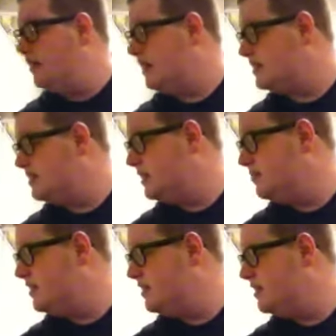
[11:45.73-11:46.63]
Next
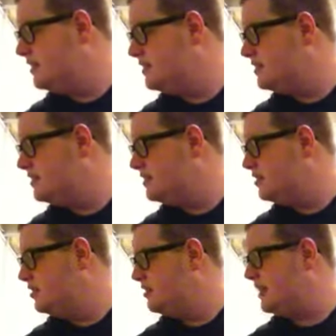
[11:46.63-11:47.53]
up is the
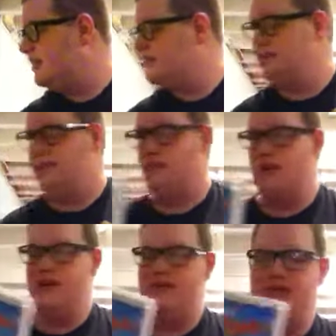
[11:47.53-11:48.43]

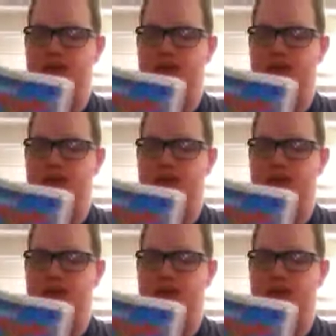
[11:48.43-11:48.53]
2001